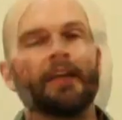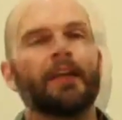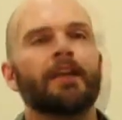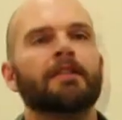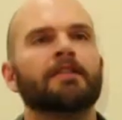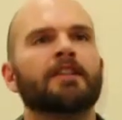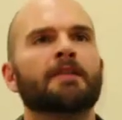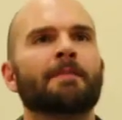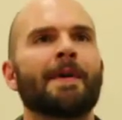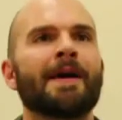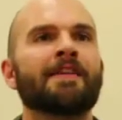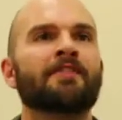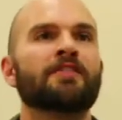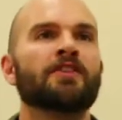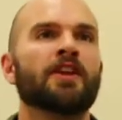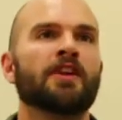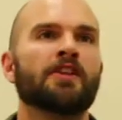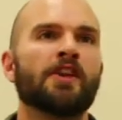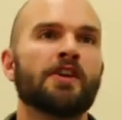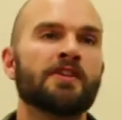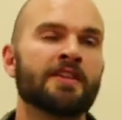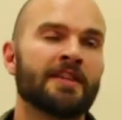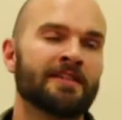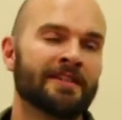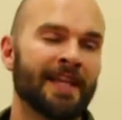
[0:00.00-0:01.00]
So basically you
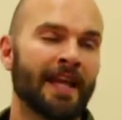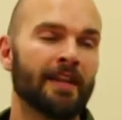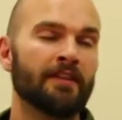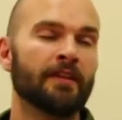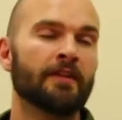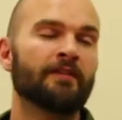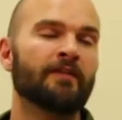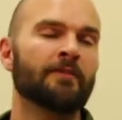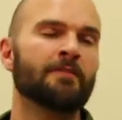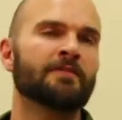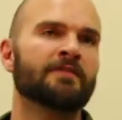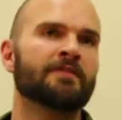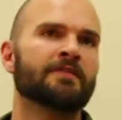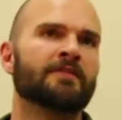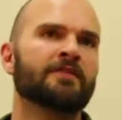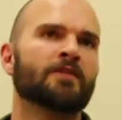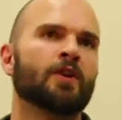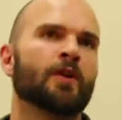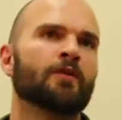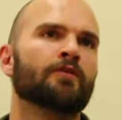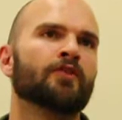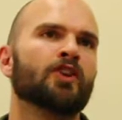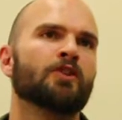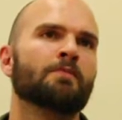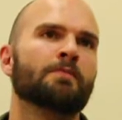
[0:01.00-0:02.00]
can use it standard from
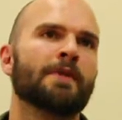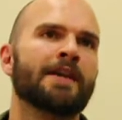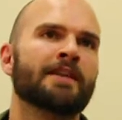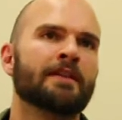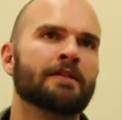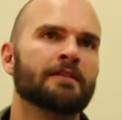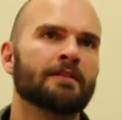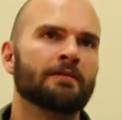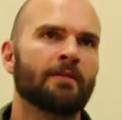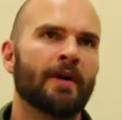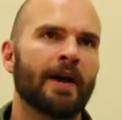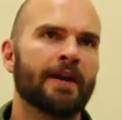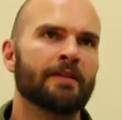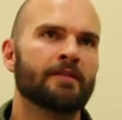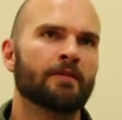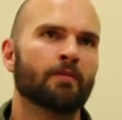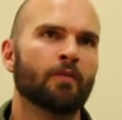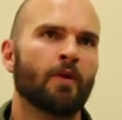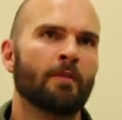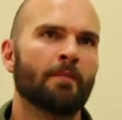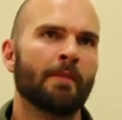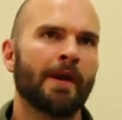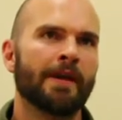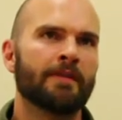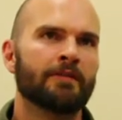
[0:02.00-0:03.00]
sort of 2 meters away to
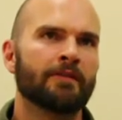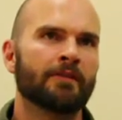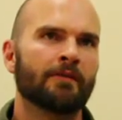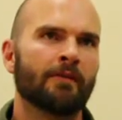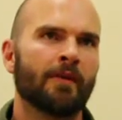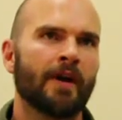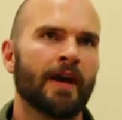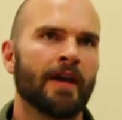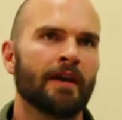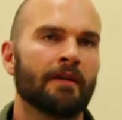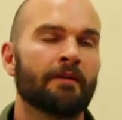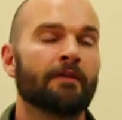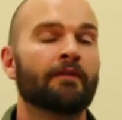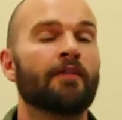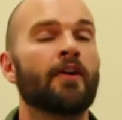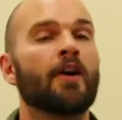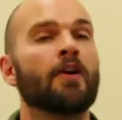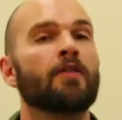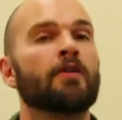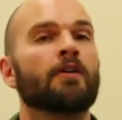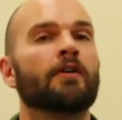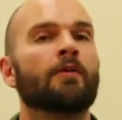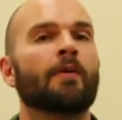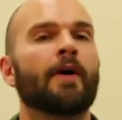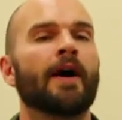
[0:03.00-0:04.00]
1 meter away,
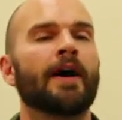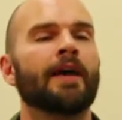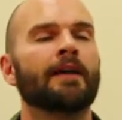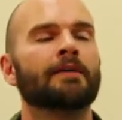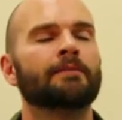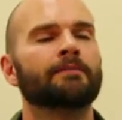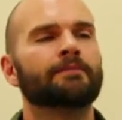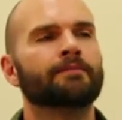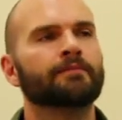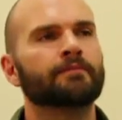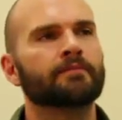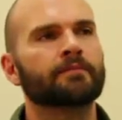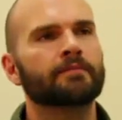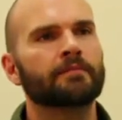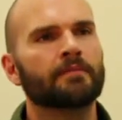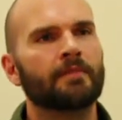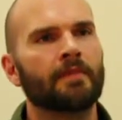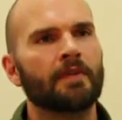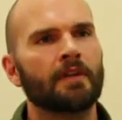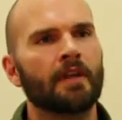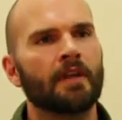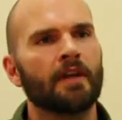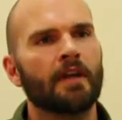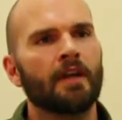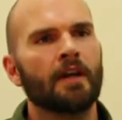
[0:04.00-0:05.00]
further away.
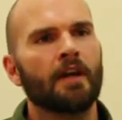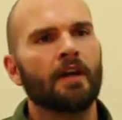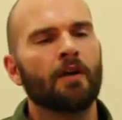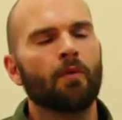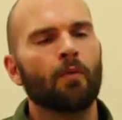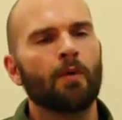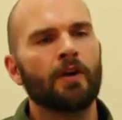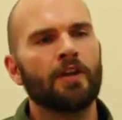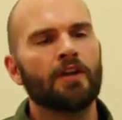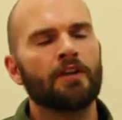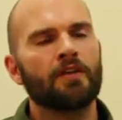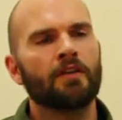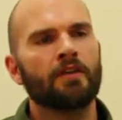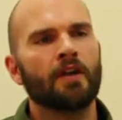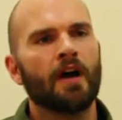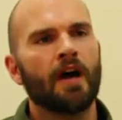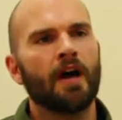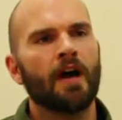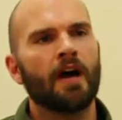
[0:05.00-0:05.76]
We